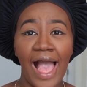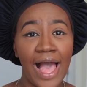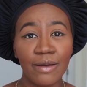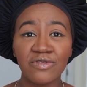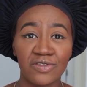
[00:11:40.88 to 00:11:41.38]

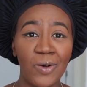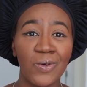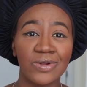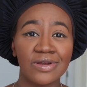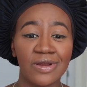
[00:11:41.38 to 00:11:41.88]
I'm
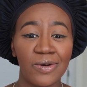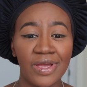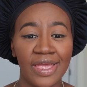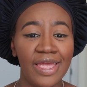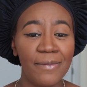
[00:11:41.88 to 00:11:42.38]
sold,
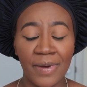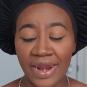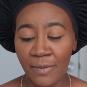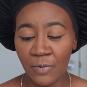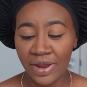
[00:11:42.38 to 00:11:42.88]
okay?
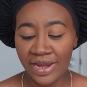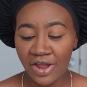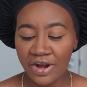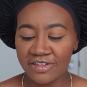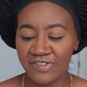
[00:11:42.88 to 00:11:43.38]
But I'm quickly
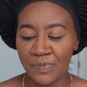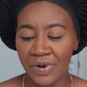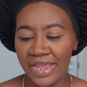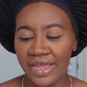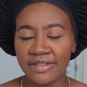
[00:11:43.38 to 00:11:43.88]
gonna
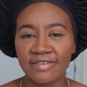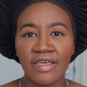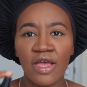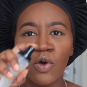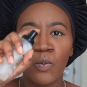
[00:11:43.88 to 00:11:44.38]
spray it
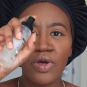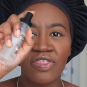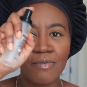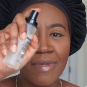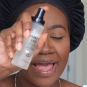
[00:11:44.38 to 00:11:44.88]

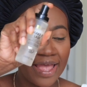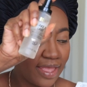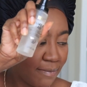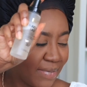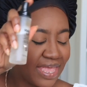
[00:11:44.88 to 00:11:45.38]
with
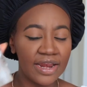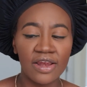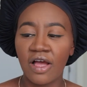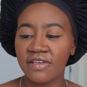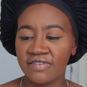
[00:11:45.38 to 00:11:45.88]
my Make It
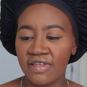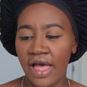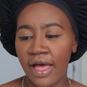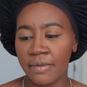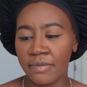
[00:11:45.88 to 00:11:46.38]
Last
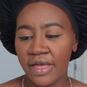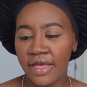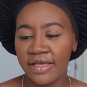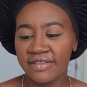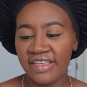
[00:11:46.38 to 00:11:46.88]

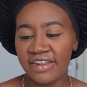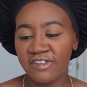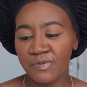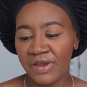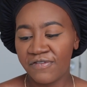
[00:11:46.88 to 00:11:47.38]

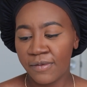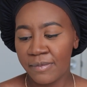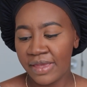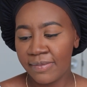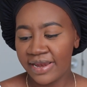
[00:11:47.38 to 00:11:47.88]
setting spray from
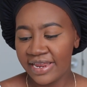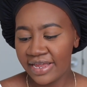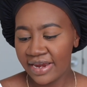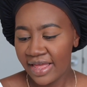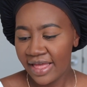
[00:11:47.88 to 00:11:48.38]

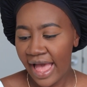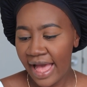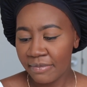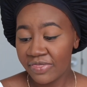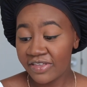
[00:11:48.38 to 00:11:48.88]
Maybelline.
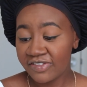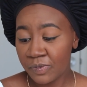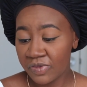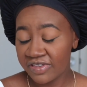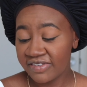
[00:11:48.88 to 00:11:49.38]

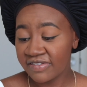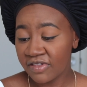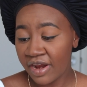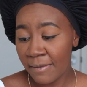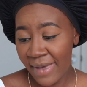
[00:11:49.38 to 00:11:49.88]
This is
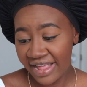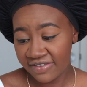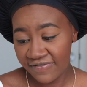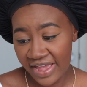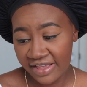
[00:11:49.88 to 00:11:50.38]
not a
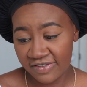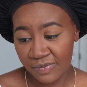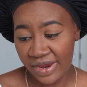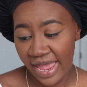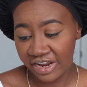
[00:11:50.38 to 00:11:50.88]
mattifying
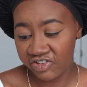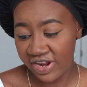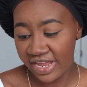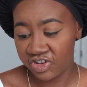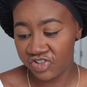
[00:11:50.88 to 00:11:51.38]
spray,
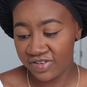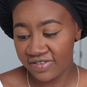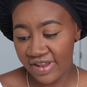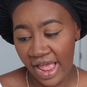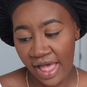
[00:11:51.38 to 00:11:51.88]
actually. It
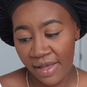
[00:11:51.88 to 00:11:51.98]
just